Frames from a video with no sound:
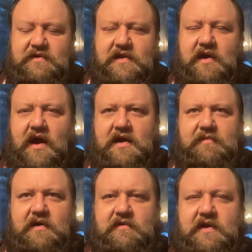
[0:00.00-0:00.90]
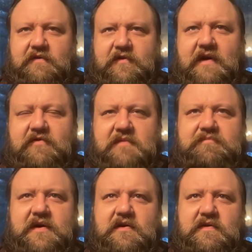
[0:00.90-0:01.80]
to talk about? For every
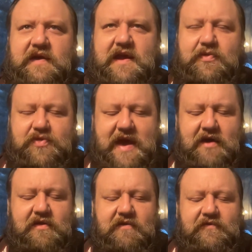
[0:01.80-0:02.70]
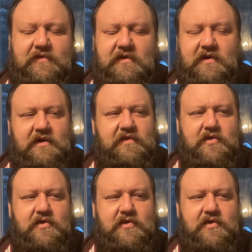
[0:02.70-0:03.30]
bill that gets down to the floor,